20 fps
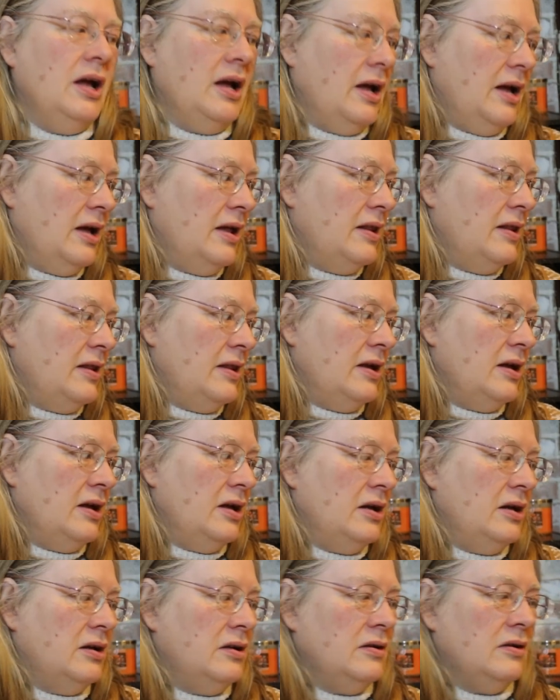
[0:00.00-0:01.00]
And
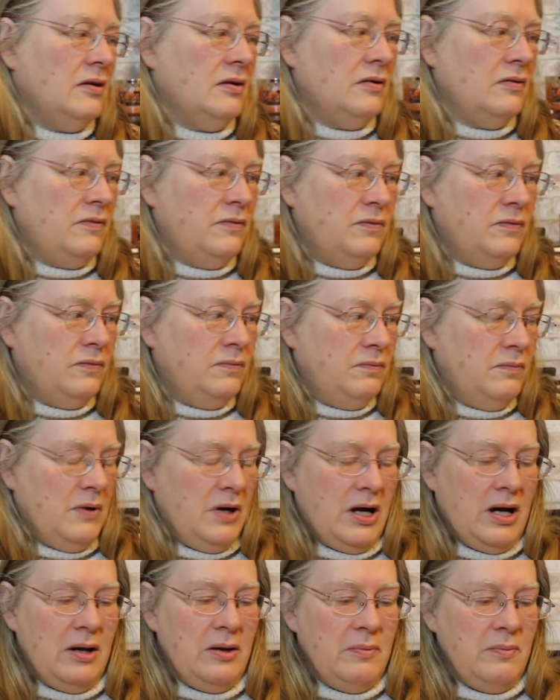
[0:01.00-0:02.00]
then
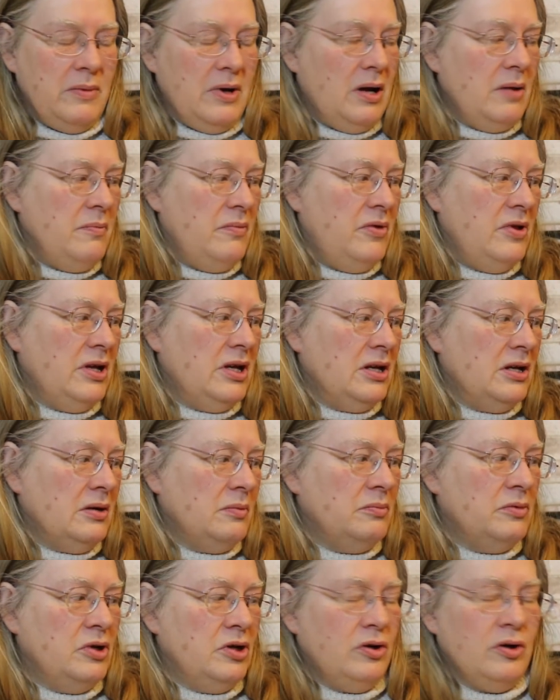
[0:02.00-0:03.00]
I'm thinking
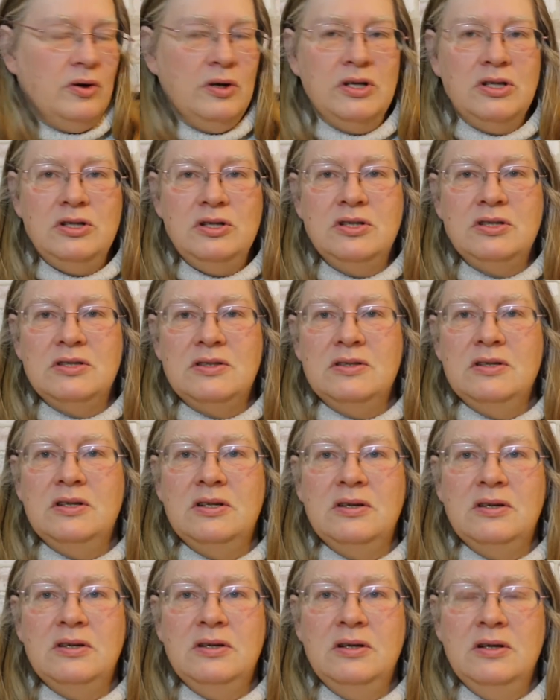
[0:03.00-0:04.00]
I'm going to use
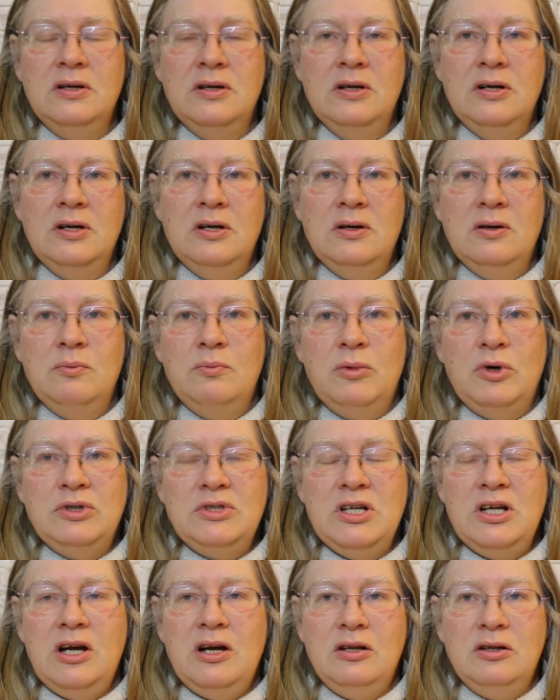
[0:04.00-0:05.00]
the
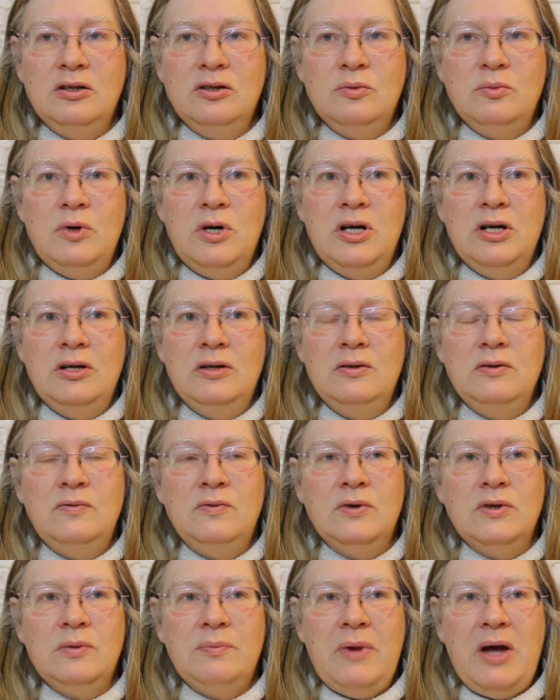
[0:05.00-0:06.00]
multicolored one
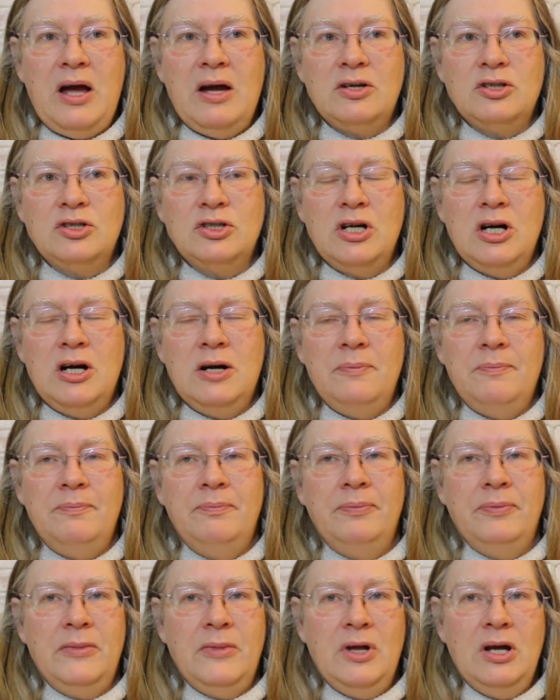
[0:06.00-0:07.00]
for the backdrop.
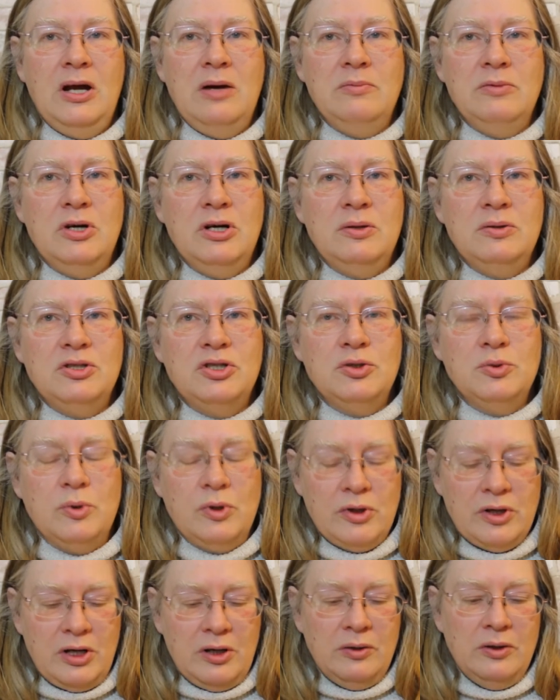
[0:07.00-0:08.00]
I'm not
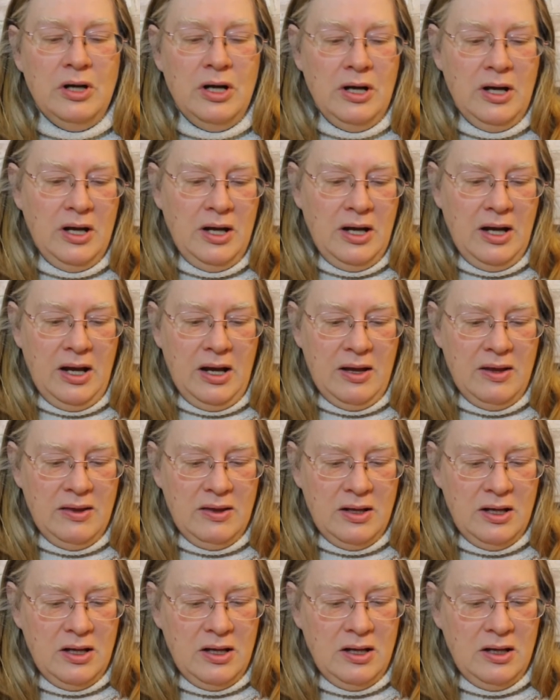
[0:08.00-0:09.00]
sure though.
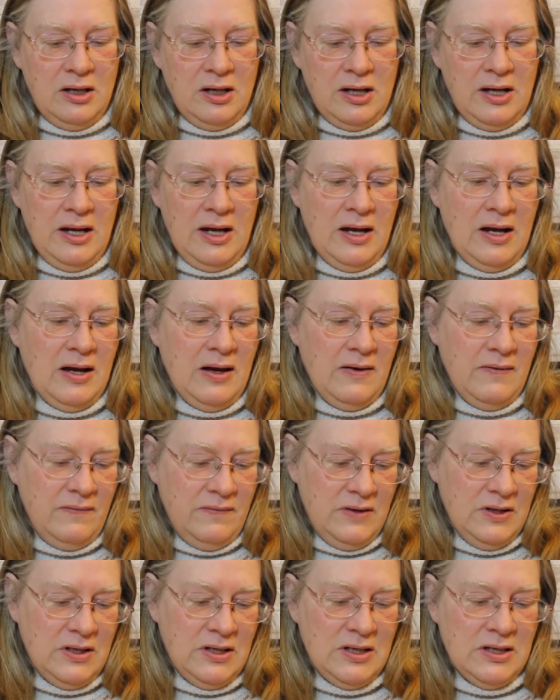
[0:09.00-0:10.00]
And then I
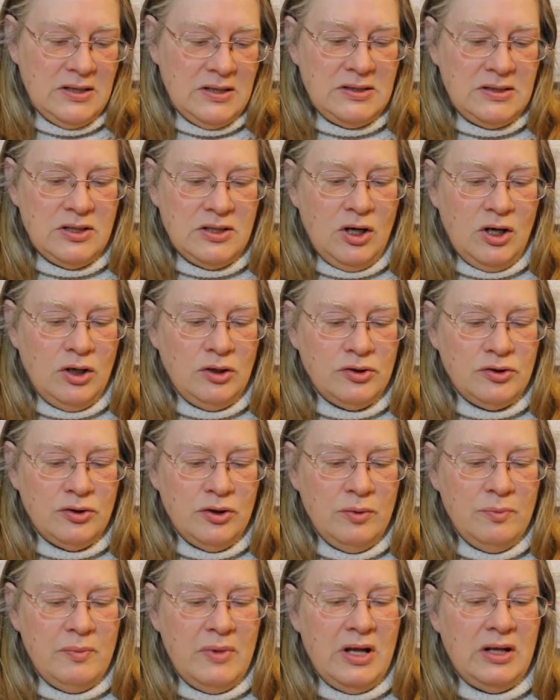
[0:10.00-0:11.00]
have this
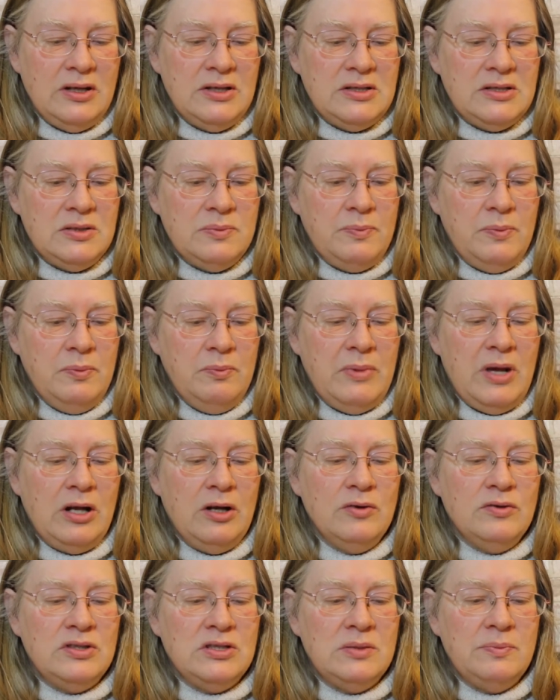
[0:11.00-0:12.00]
Ultra Mellow
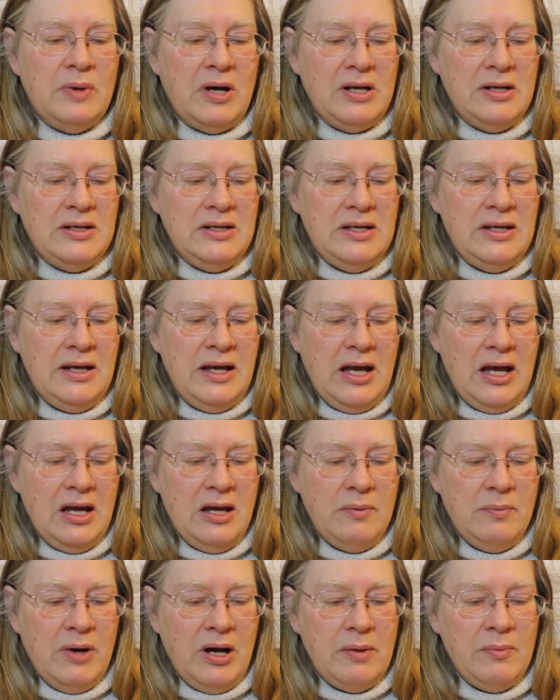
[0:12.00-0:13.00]
Spun
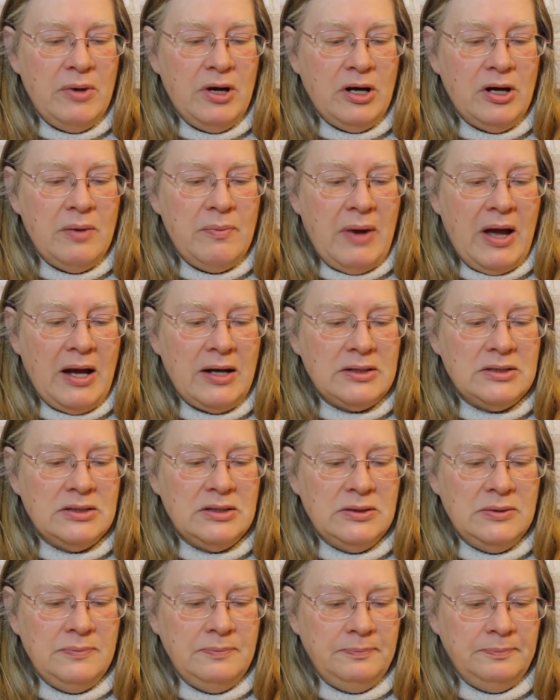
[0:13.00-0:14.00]
DK by Mary Maxim.